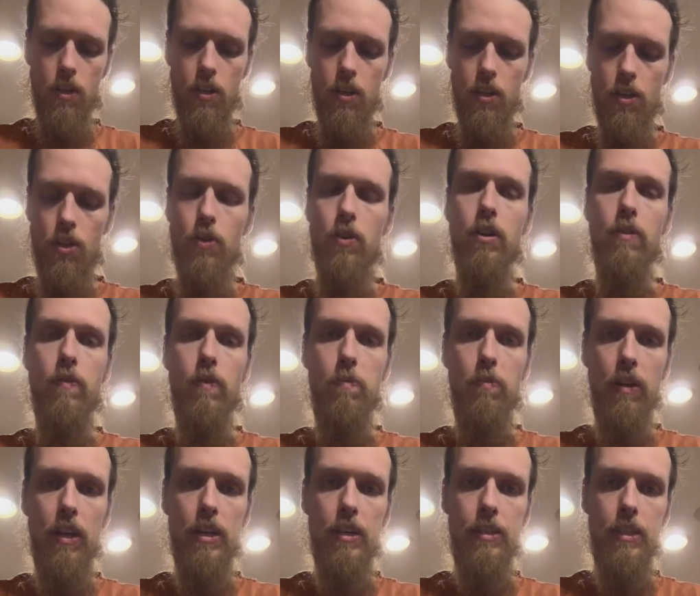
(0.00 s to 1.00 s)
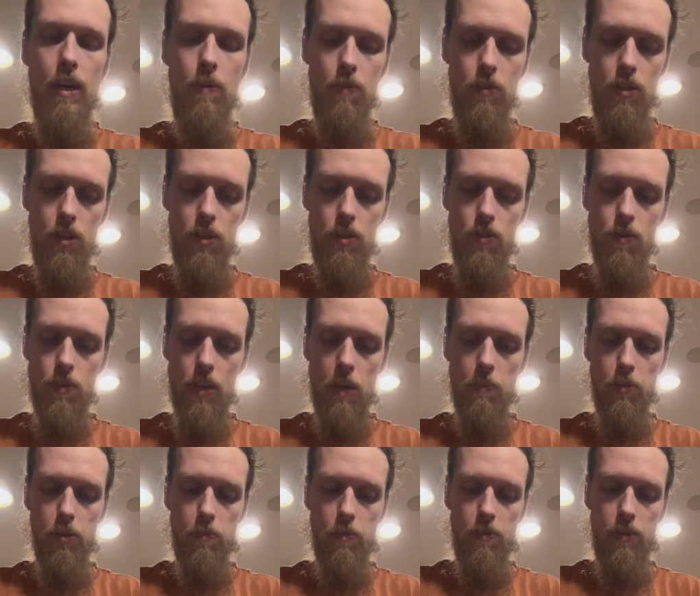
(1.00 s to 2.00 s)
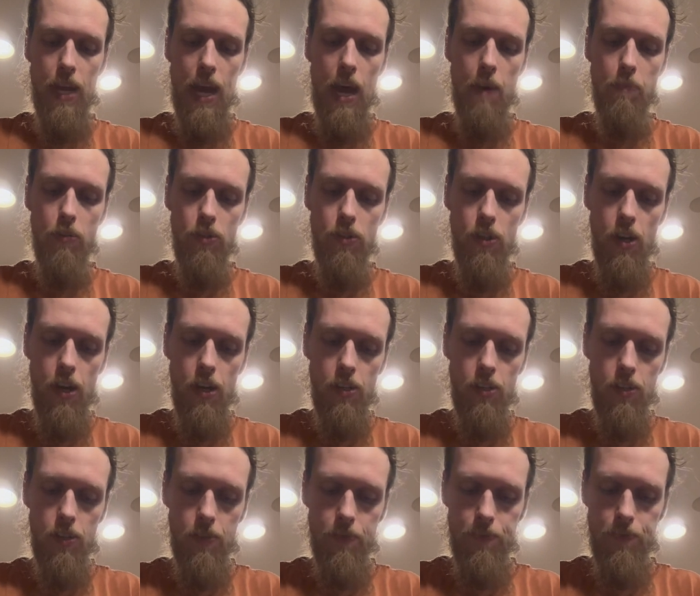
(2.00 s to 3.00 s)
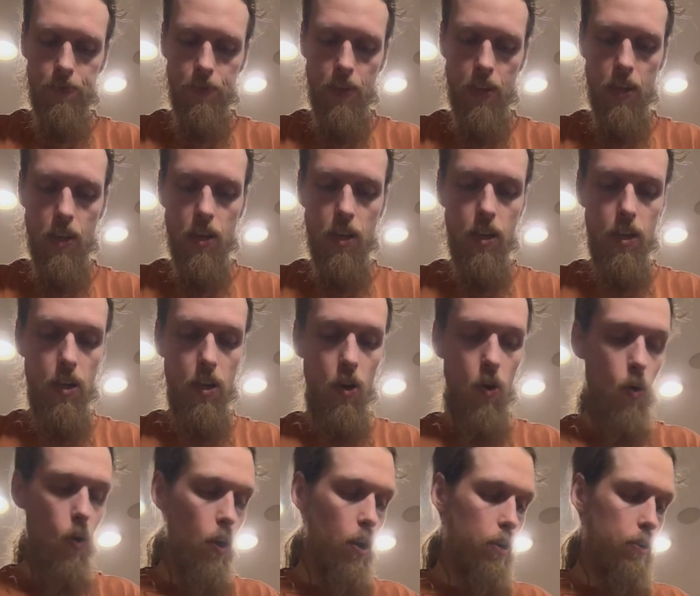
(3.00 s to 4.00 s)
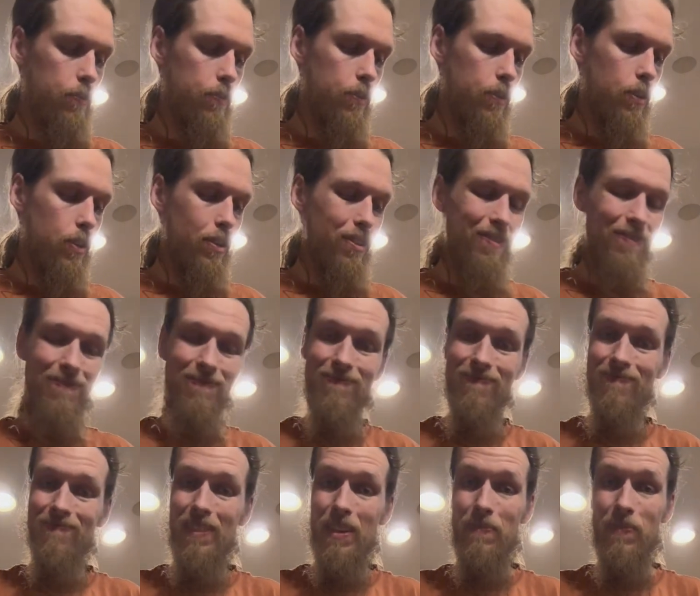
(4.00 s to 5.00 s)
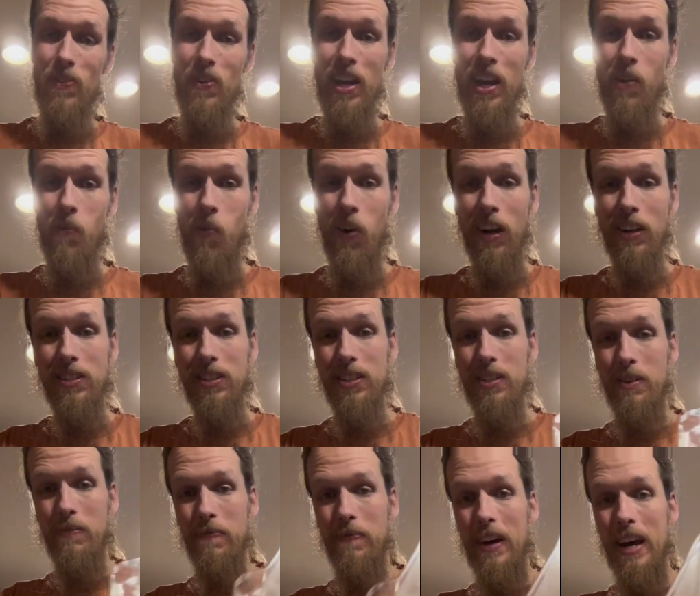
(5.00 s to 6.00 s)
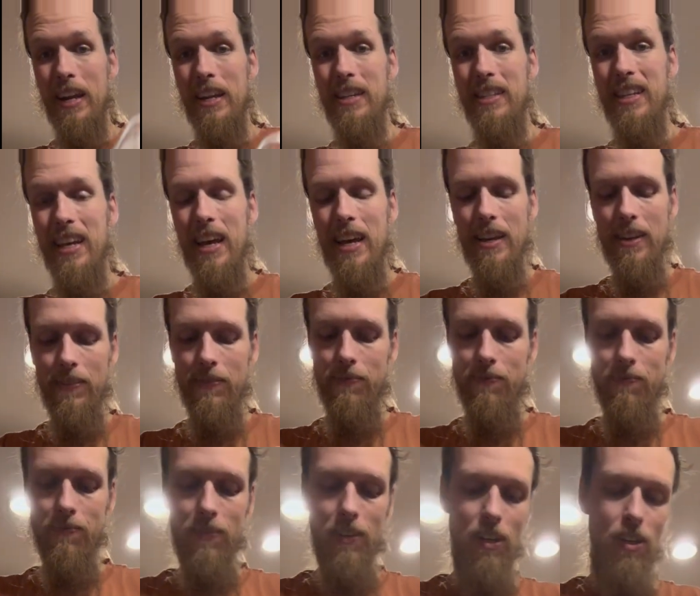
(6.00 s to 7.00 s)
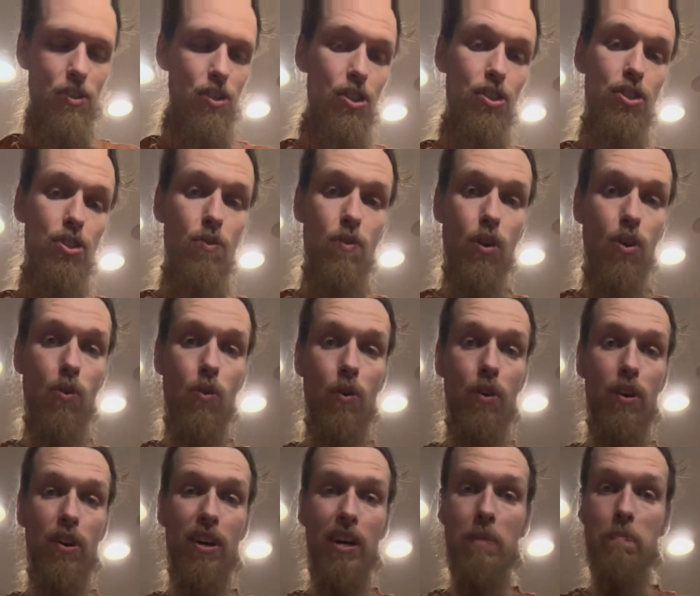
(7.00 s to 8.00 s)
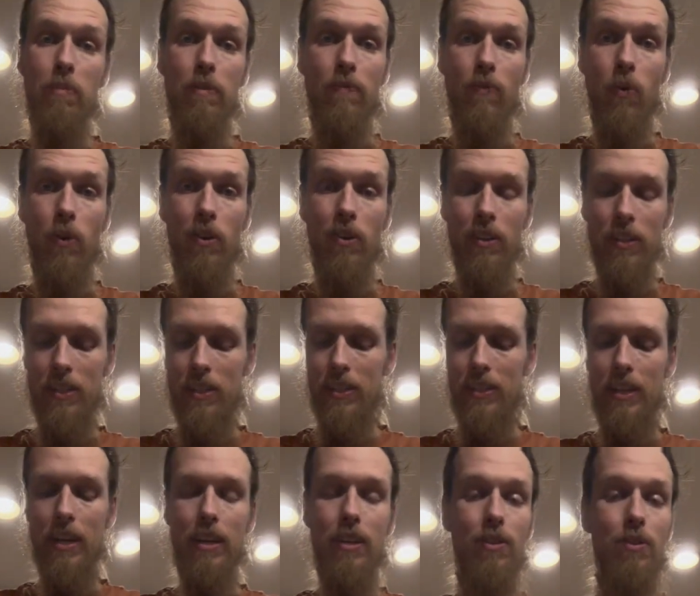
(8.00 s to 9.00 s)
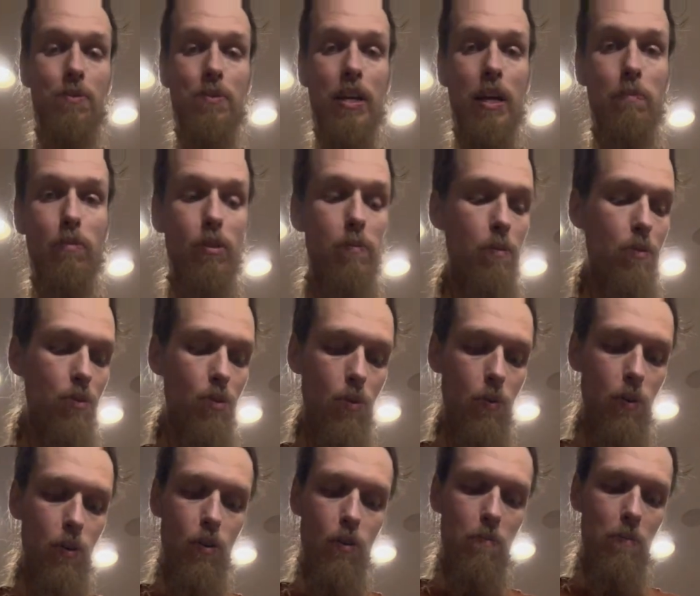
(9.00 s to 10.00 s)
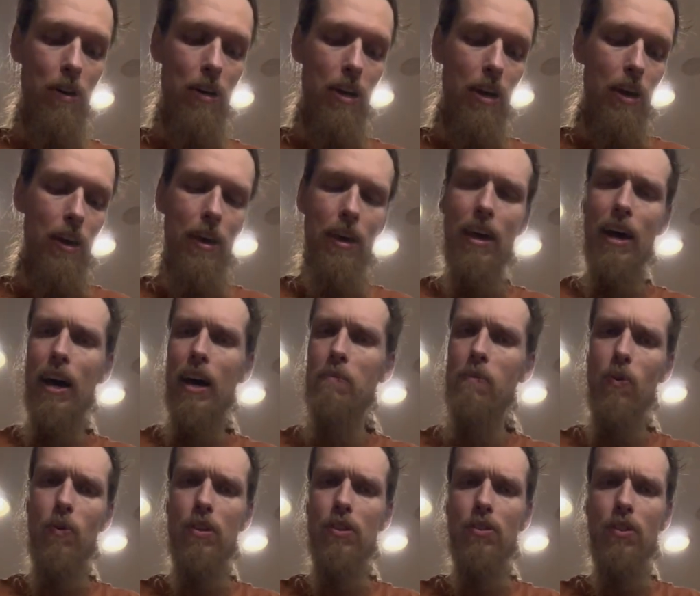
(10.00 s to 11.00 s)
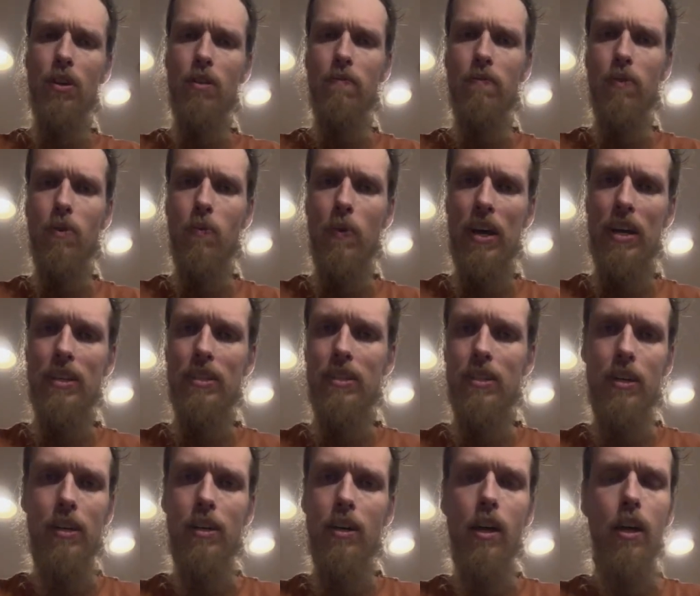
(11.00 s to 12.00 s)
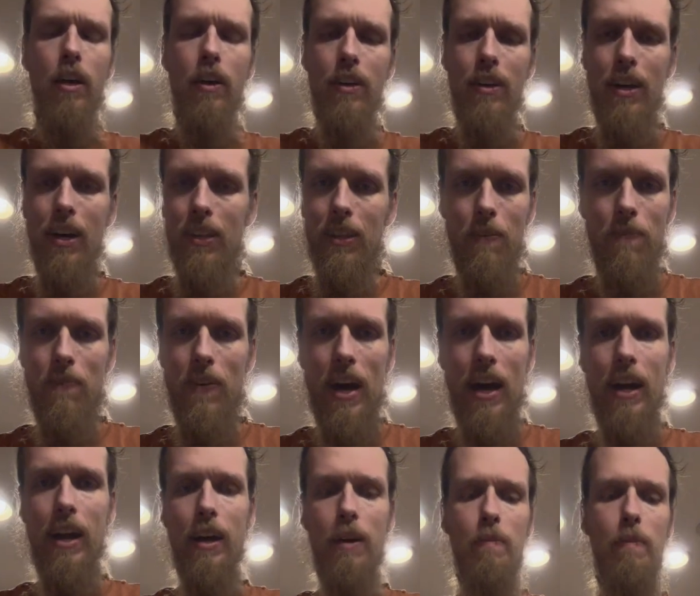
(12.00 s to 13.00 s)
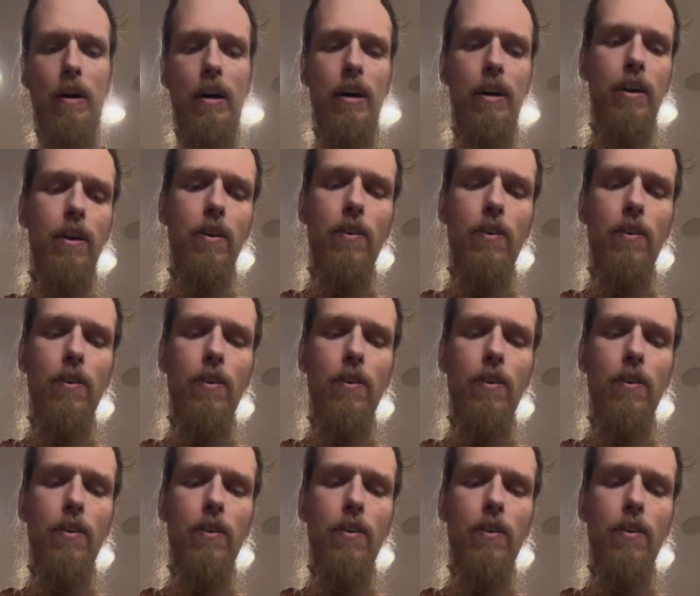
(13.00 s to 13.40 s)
You can replace that with the 2 tablespoons of applesauce, or if you're not watching your fat intake, just do 1/4 cup of oil instead of 2 tablespoons of oil. But I'm always looking for ways to cut the fat out of my